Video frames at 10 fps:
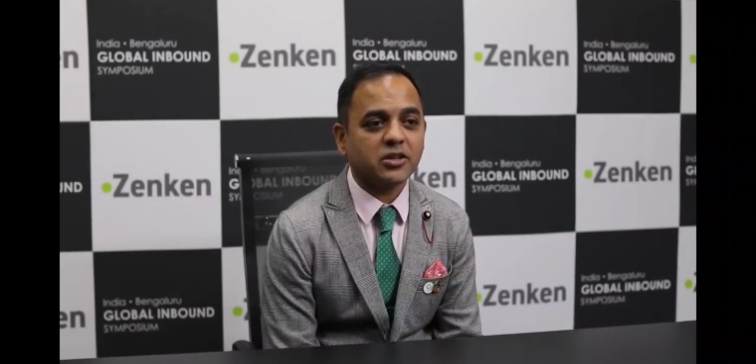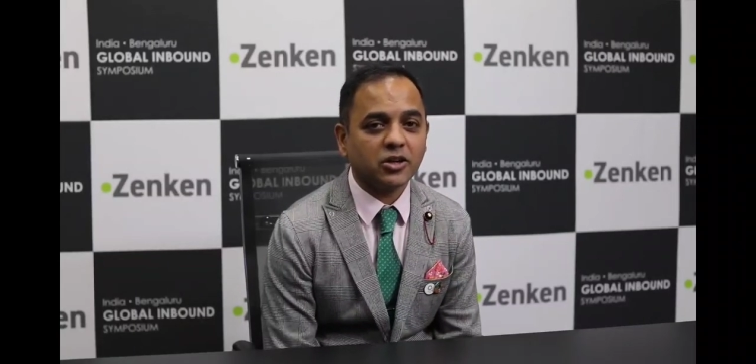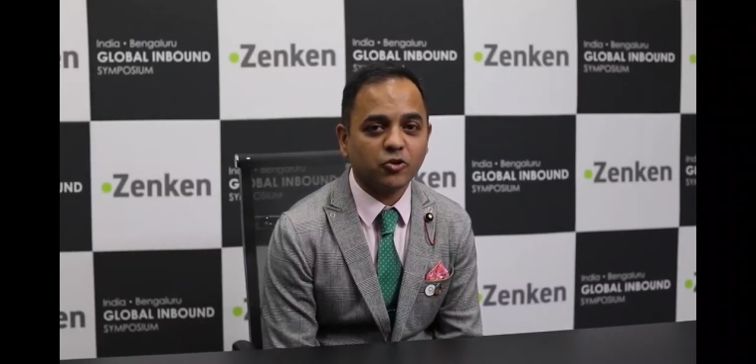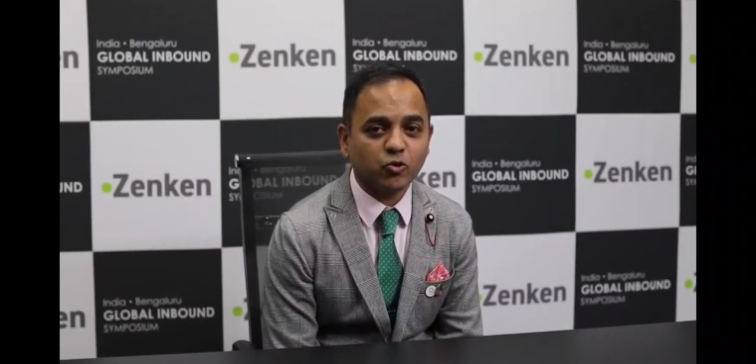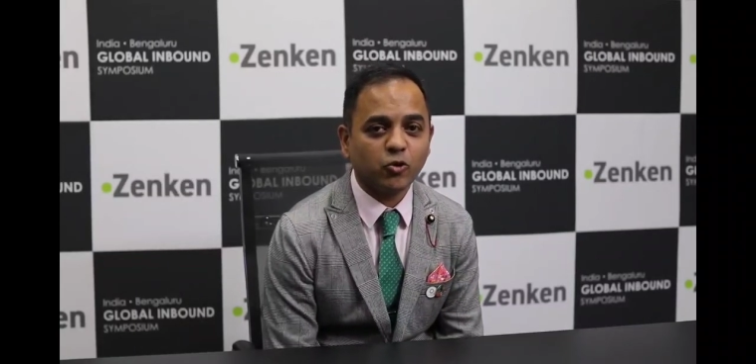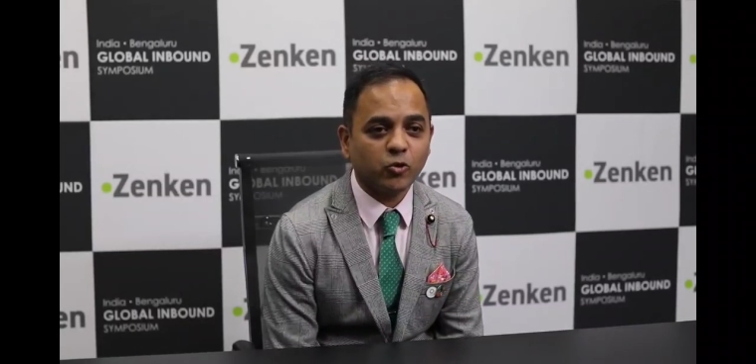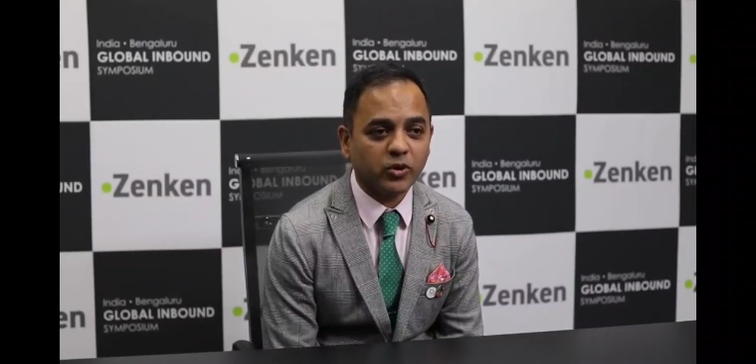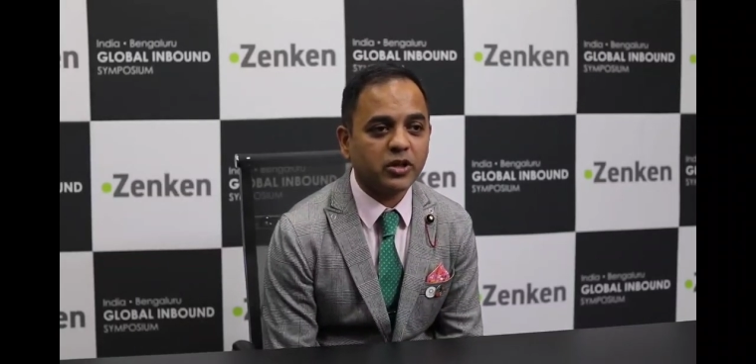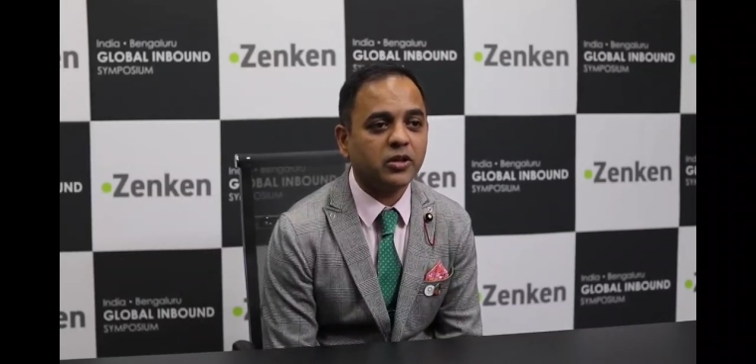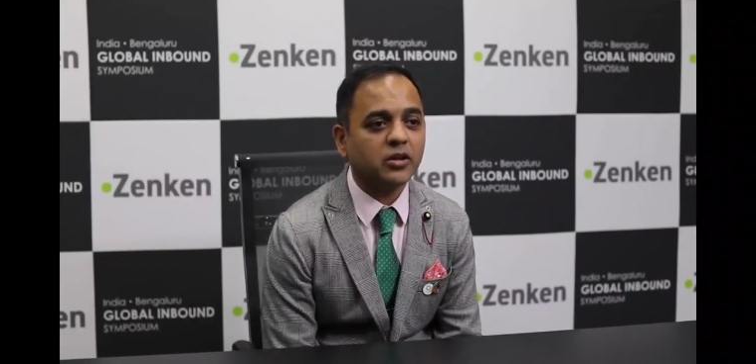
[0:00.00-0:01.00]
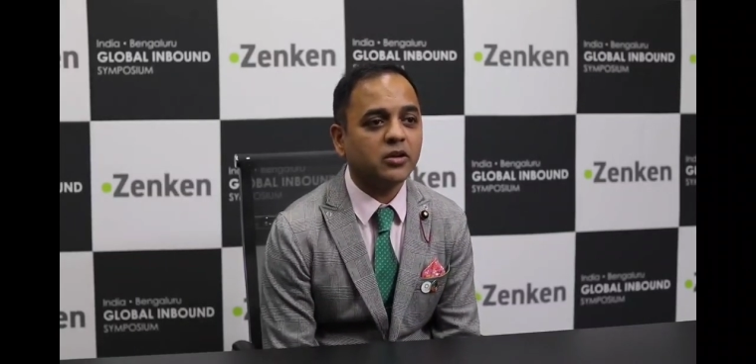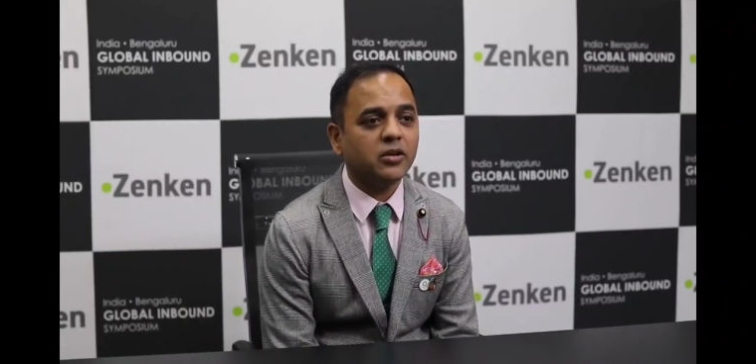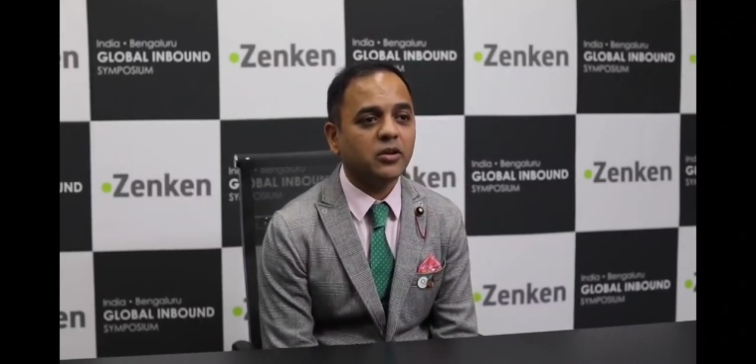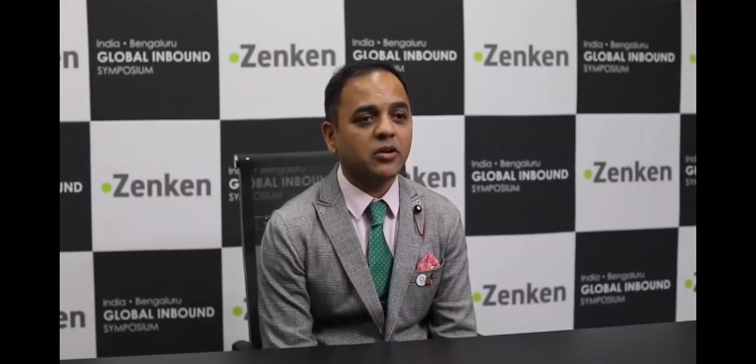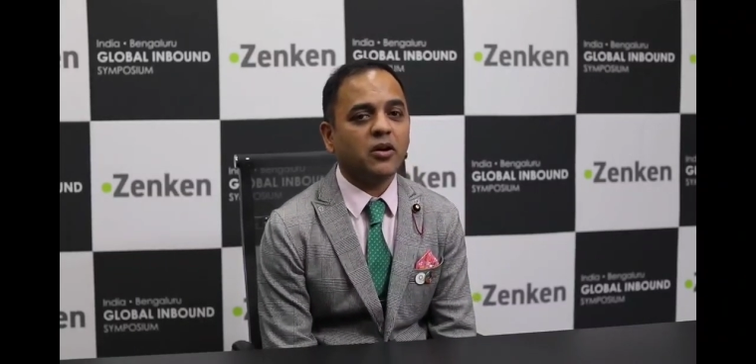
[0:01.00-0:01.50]
controlled over here.
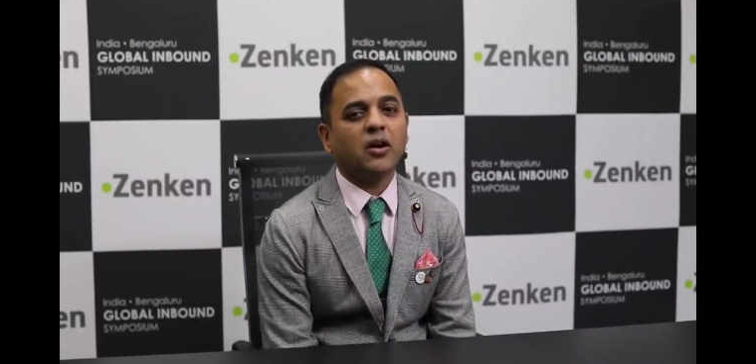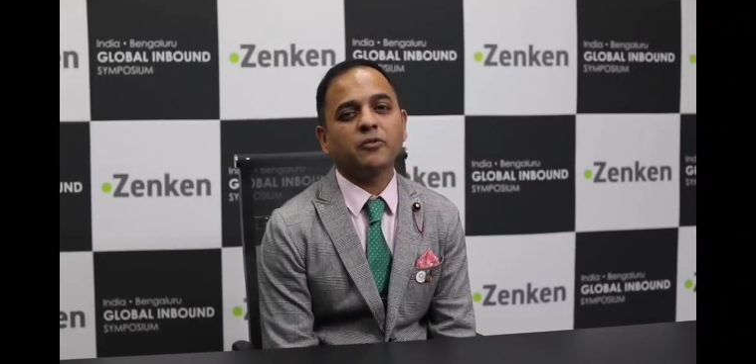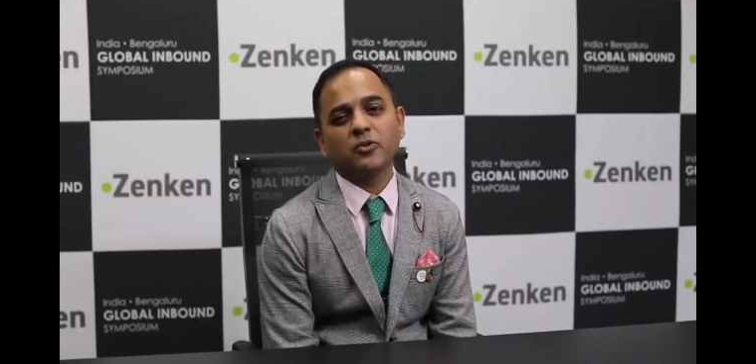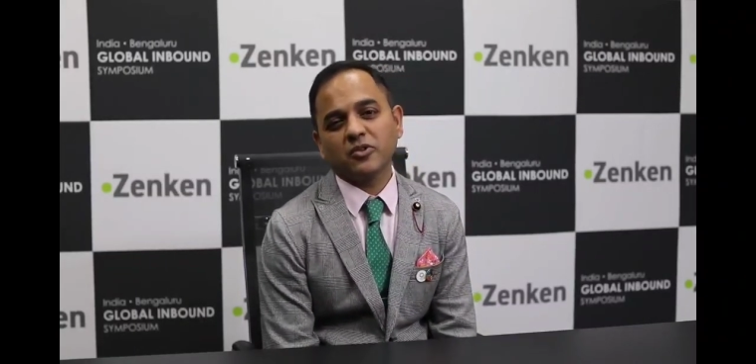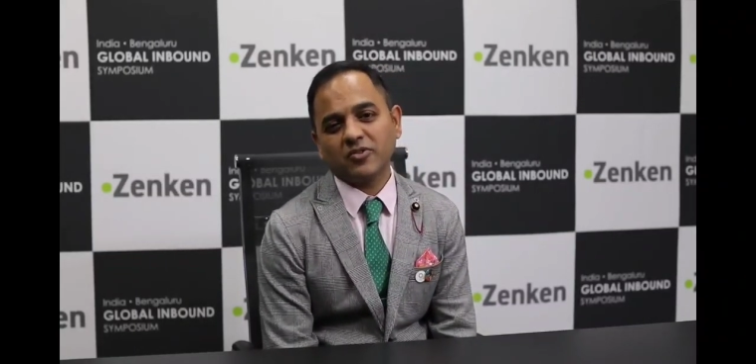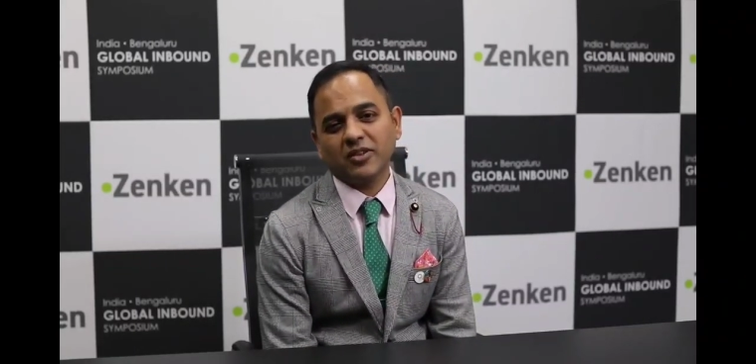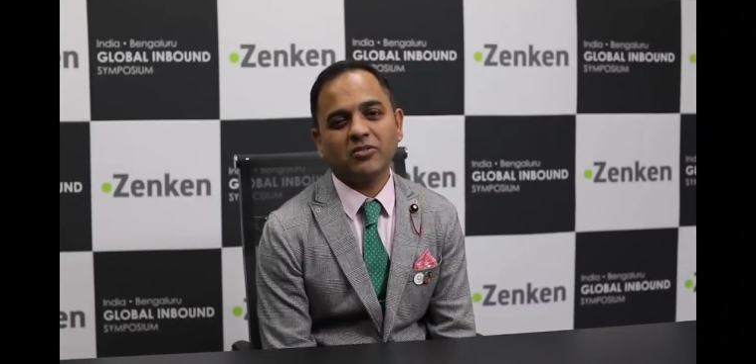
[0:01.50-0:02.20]
Of course, there will be